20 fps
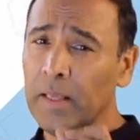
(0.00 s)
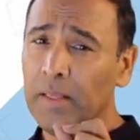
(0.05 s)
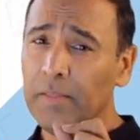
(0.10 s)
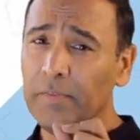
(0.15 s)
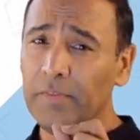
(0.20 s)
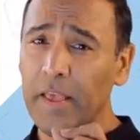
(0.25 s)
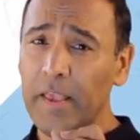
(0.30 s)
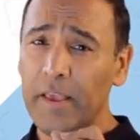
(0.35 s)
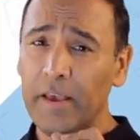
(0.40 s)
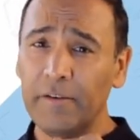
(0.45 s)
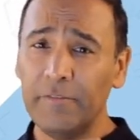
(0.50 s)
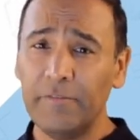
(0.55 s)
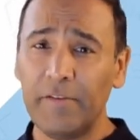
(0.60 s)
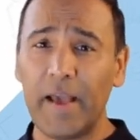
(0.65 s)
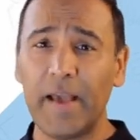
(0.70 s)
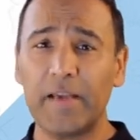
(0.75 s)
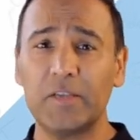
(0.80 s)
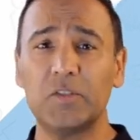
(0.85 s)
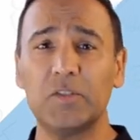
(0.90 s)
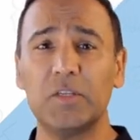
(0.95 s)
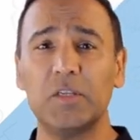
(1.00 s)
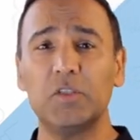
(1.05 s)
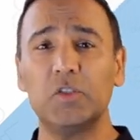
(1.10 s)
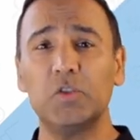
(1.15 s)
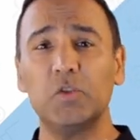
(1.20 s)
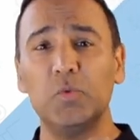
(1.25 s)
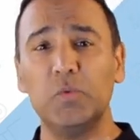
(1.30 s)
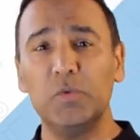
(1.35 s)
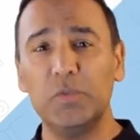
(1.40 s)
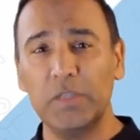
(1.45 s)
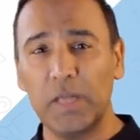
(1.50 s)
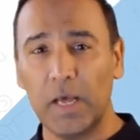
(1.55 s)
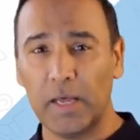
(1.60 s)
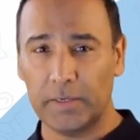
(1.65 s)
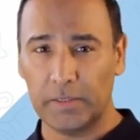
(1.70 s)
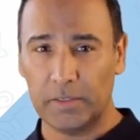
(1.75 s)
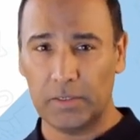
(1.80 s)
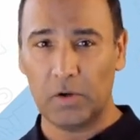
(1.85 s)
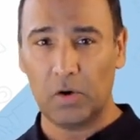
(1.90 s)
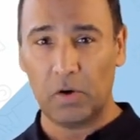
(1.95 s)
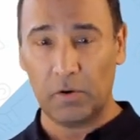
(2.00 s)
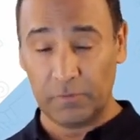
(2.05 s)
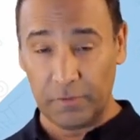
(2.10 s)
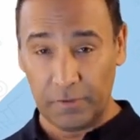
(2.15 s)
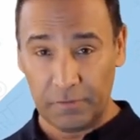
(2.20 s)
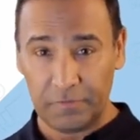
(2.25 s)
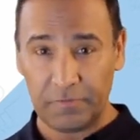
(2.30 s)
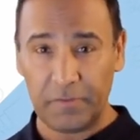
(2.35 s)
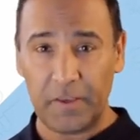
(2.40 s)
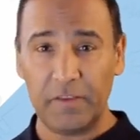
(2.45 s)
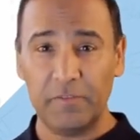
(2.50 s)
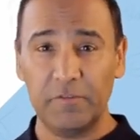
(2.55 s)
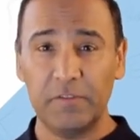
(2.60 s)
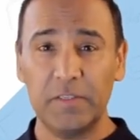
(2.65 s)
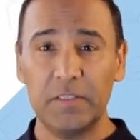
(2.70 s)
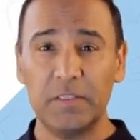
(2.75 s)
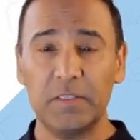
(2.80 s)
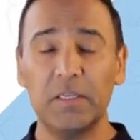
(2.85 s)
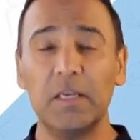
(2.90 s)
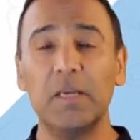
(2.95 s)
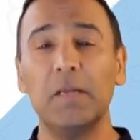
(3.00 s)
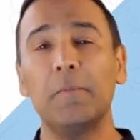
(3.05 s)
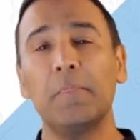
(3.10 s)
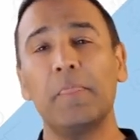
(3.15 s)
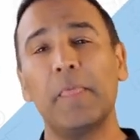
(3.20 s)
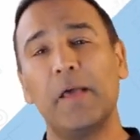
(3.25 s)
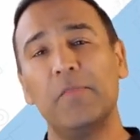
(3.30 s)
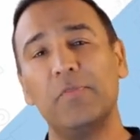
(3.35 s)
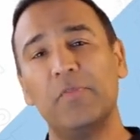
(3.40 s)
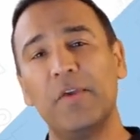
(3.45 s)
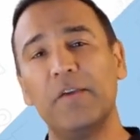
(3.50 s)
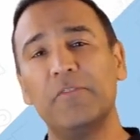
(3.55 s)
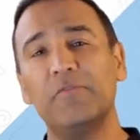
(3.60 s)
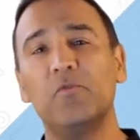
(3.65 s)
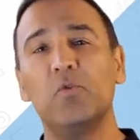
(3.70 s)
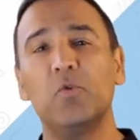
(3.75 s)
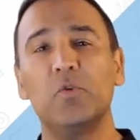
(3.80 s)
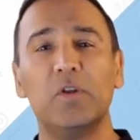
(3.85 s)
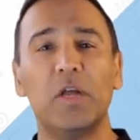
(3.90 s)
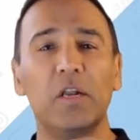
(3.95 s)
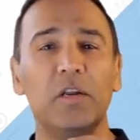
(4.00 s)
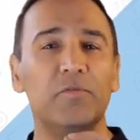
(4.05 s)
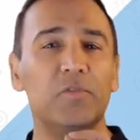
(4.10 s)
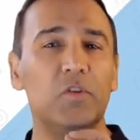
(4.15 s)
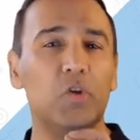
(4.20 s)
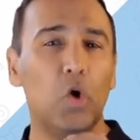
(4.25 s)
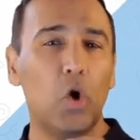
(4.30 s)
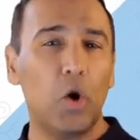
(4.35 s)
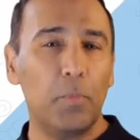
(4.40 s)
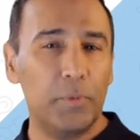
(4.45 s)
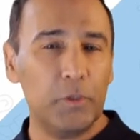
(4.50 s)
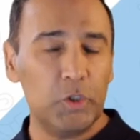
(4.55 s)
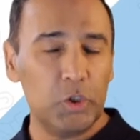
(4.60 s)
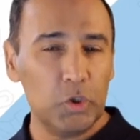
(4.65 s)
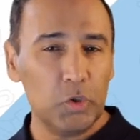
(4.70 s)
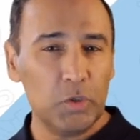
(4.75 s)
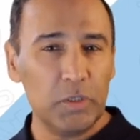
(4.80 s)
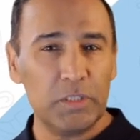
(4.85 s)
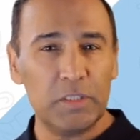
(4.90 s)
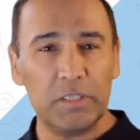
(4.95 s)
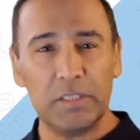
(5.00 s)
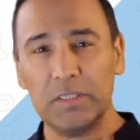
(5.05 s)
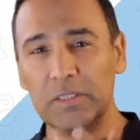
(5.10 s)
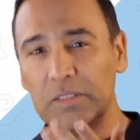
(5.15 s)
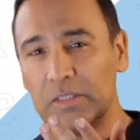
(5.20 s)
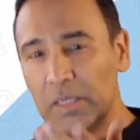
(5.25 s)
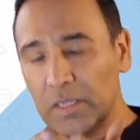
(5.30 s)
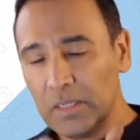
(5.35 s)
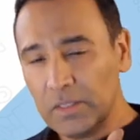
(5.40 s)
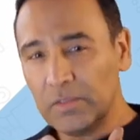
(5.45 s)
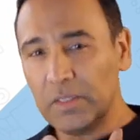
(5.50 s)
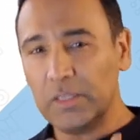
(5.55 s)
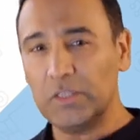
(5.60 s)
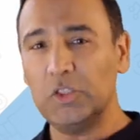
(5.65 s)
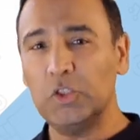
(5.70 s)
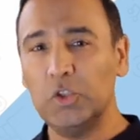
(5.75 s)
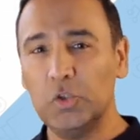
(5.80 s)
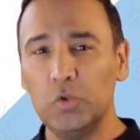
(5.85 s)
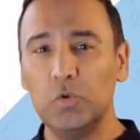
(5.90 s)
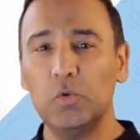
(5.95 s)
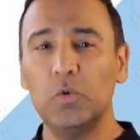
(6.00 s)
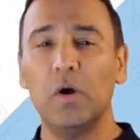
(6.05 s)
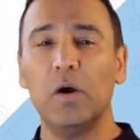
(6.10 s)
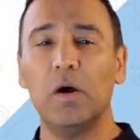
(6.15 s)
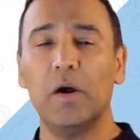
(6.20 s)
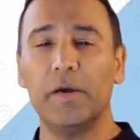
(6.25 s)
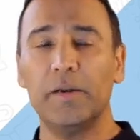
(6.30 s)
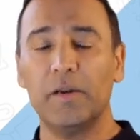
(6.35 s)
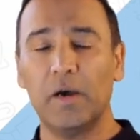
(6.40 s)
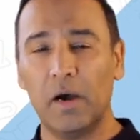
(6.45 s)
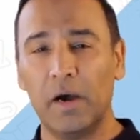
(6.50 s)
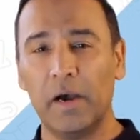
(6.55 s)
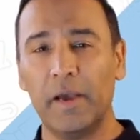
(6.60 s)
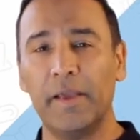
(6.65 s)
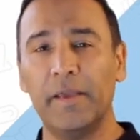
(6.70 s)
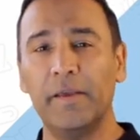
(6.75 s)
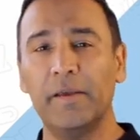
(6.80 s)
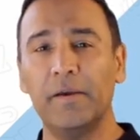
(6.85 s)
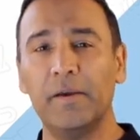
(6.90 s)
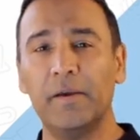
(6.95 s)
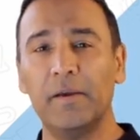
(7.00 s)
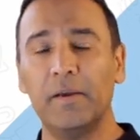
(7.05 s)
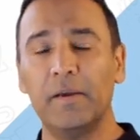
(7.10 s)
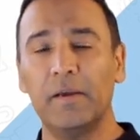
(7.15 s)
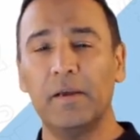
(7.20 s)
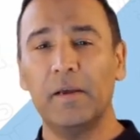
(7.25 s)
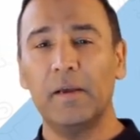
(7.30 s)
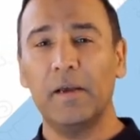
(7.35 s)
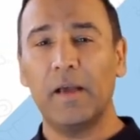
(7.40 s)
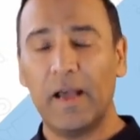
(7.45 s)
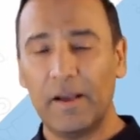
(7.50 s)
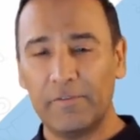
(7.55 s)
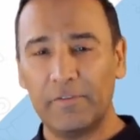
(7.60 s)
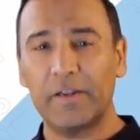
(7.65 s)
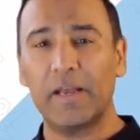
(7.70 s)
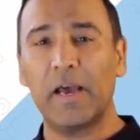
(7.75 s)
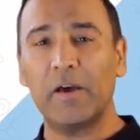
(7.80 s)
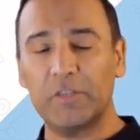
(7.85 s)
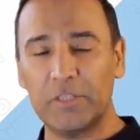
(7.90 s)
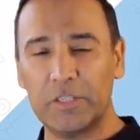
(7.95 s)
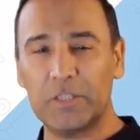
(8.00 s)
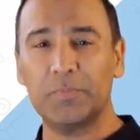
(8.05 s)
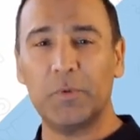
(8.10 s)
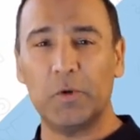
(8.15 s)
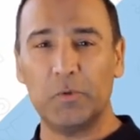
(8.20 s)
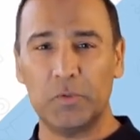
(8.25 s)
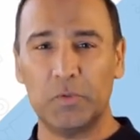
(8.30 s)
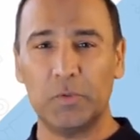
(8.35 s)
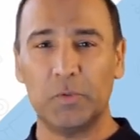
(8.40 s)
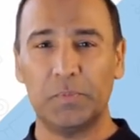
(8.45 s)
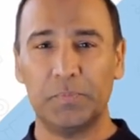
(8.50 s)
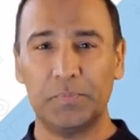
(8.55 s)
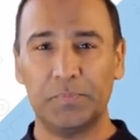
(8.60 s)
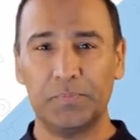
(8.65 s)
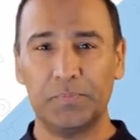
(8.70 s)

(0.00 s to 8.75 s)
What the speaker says: They have access to none of the favors and therefore none of the opportunities that you and I have at our disposal.